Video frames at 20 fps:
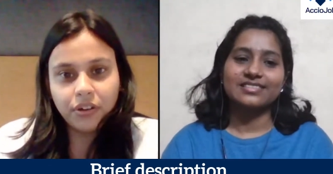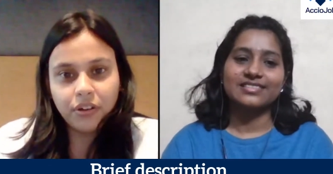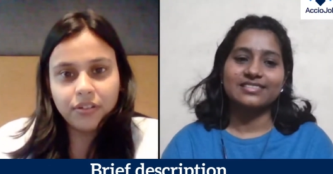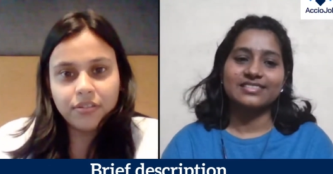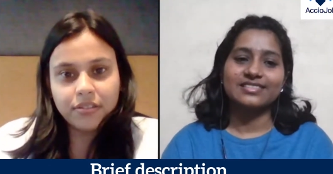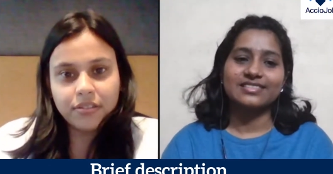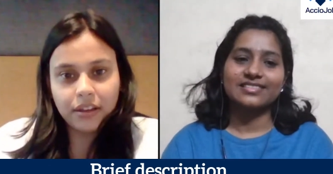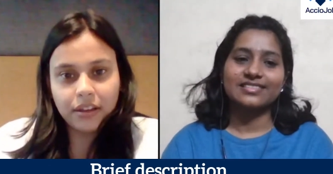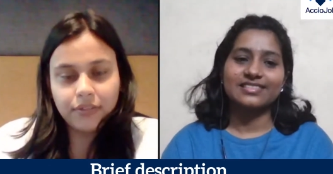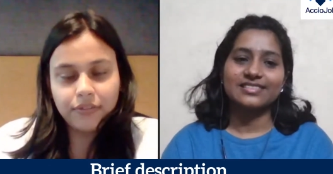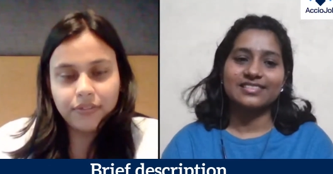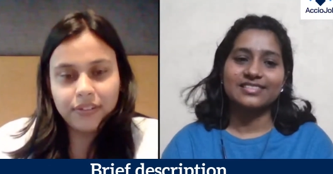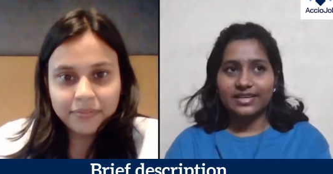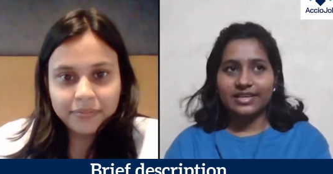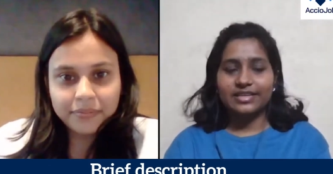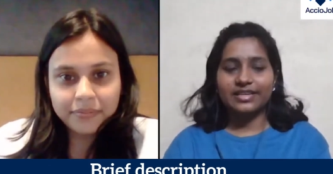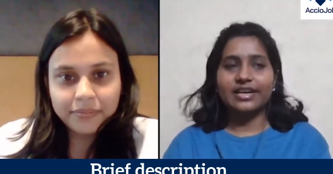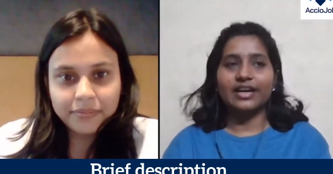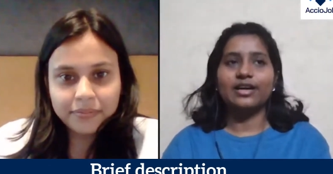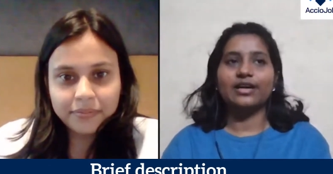Speaker 1: yourself?
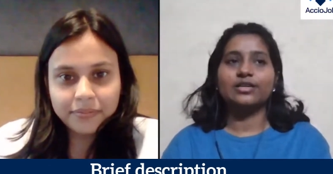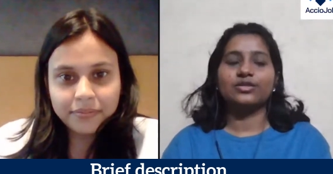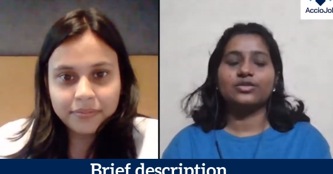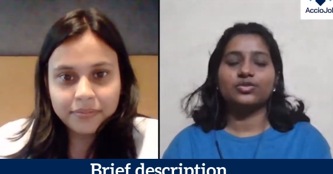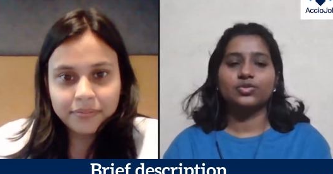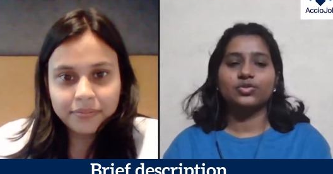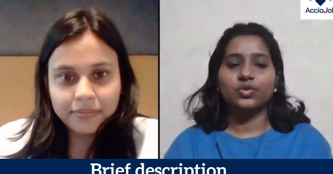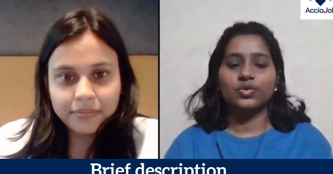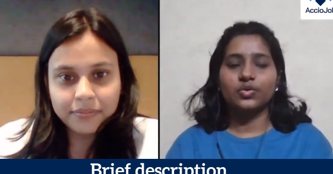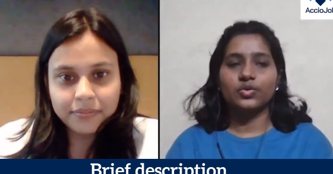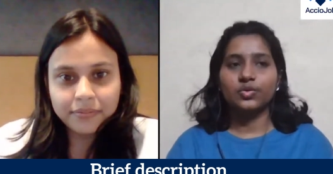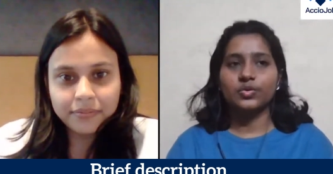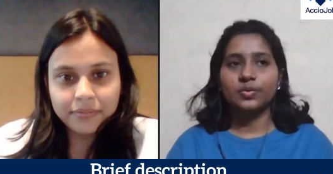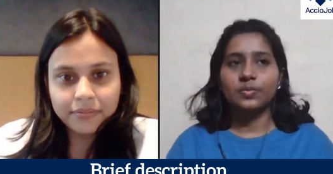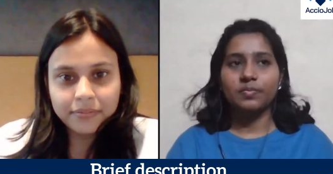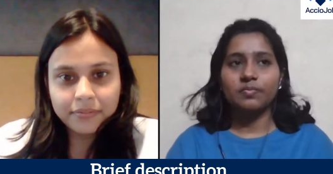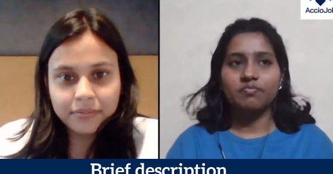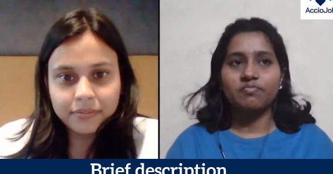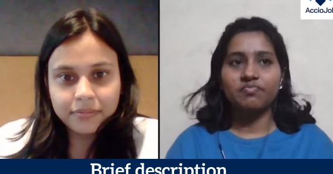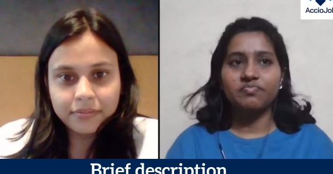Yeah, so
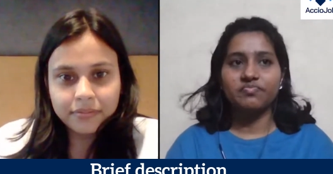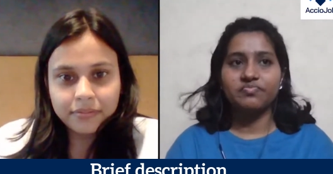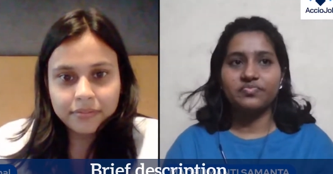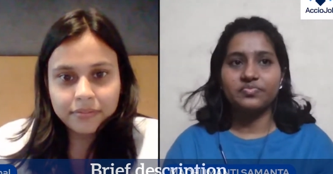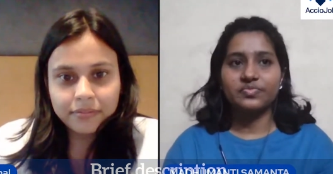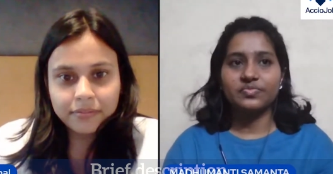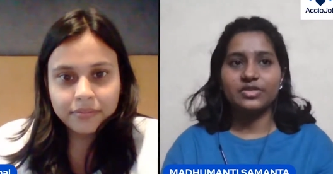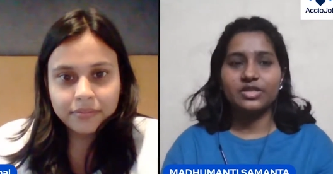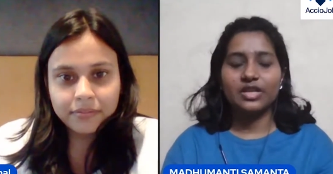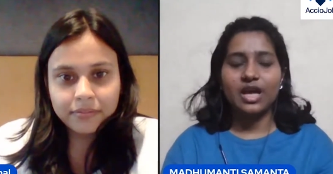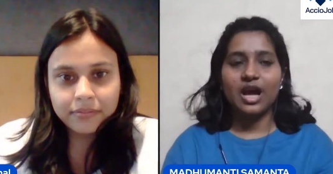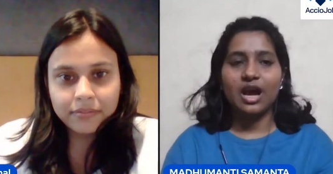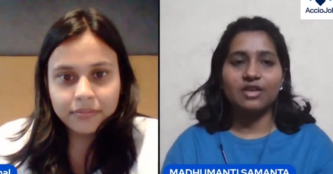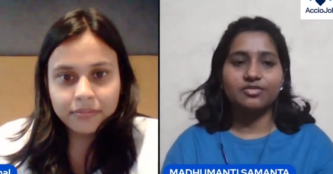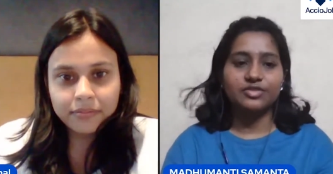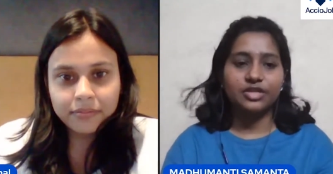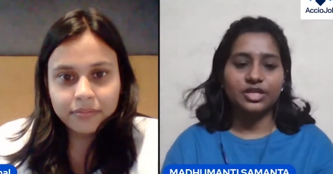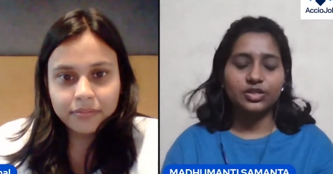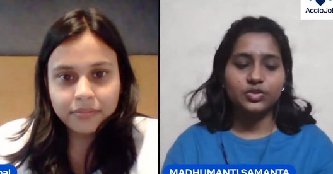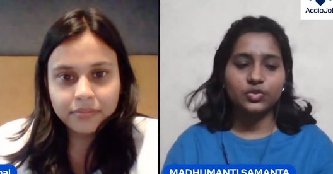
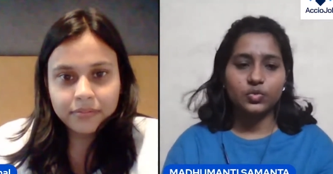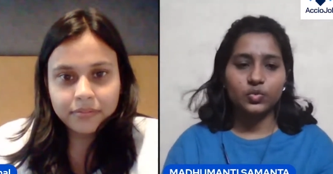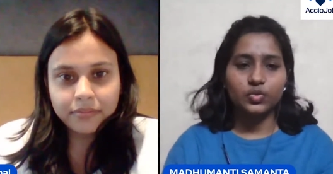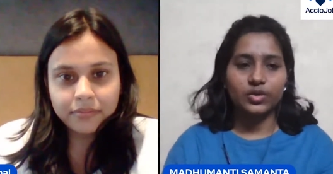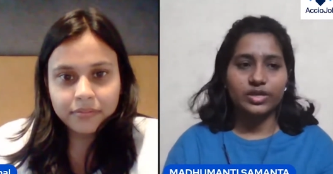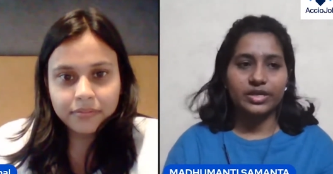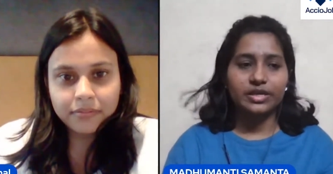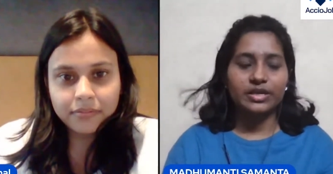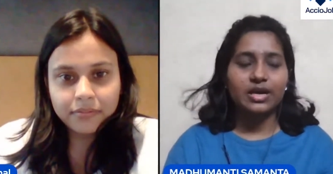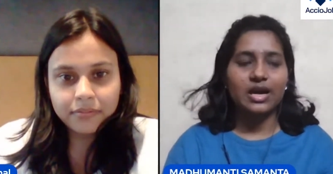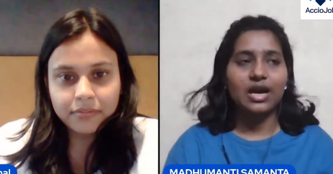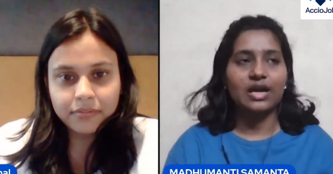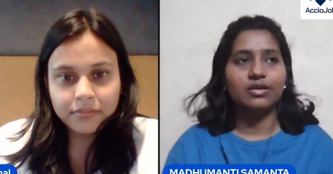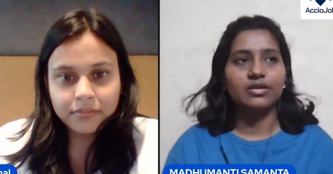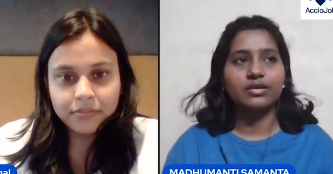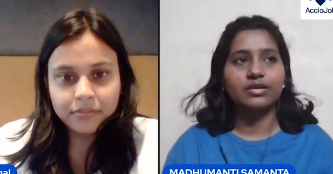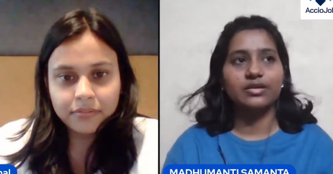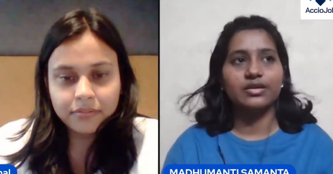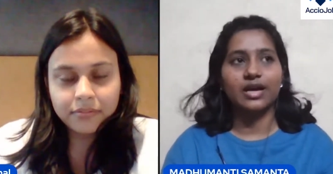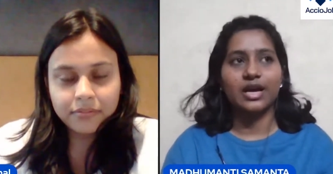after schooling,
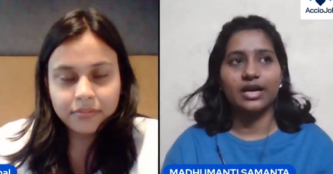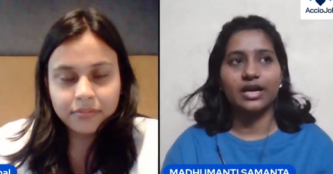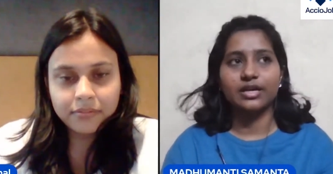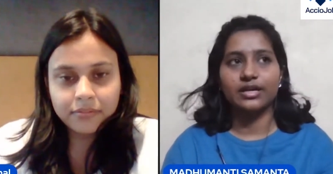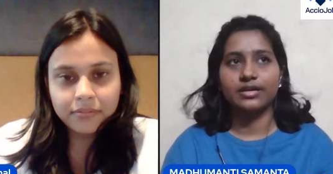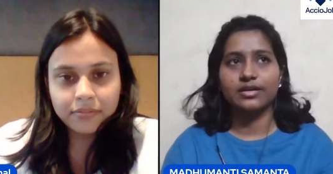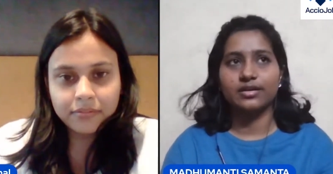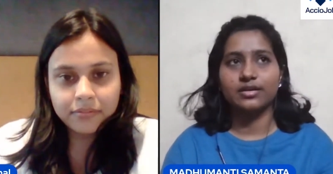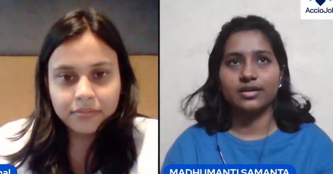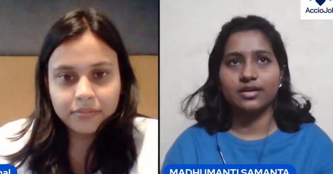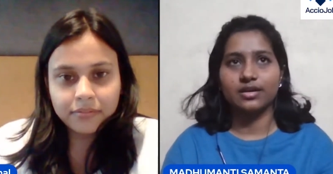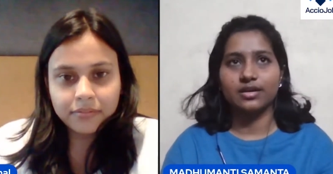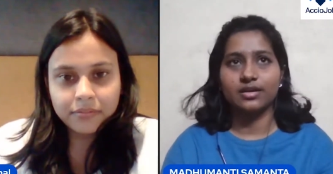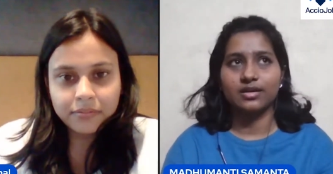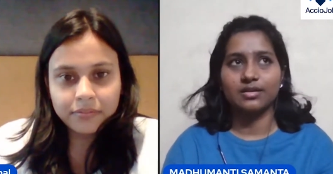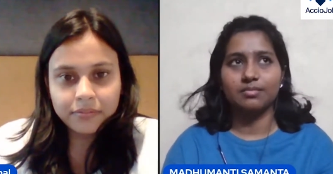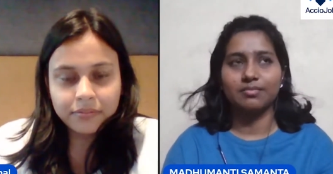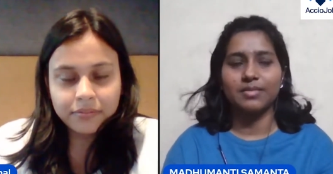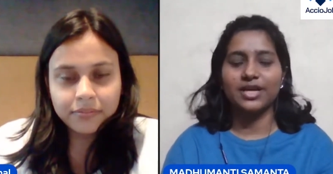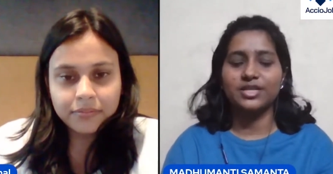
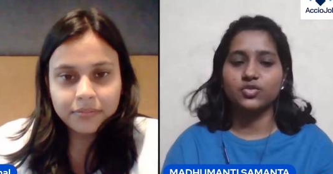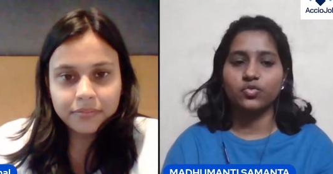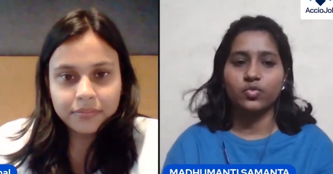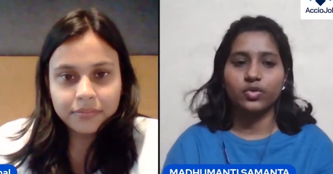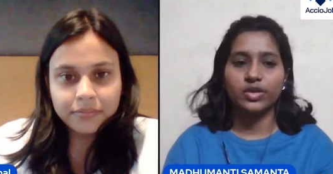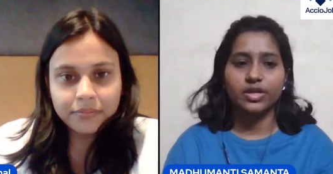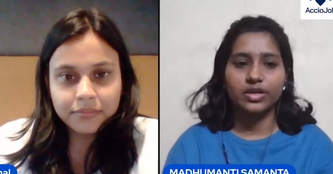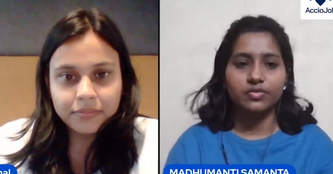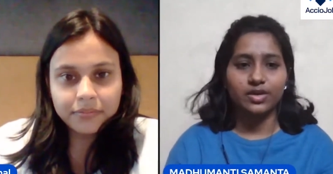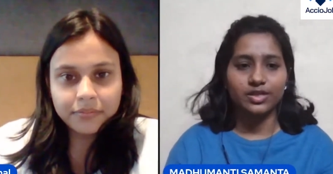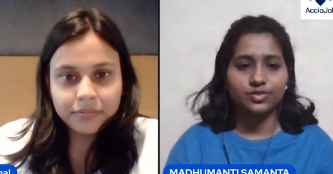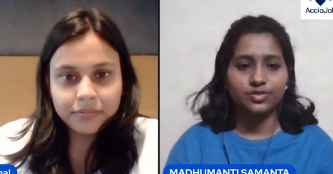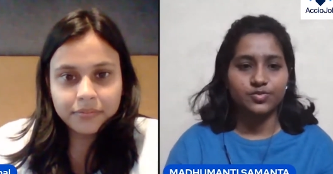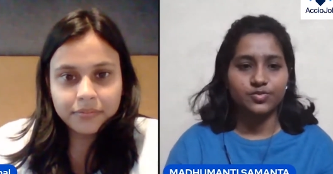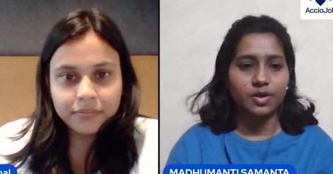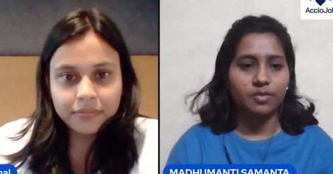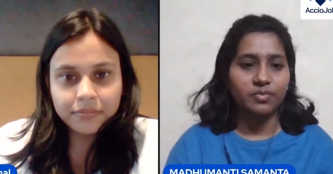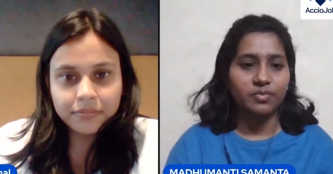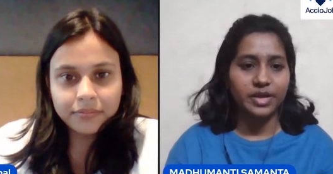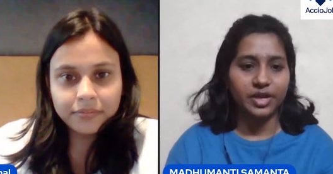my schooling was from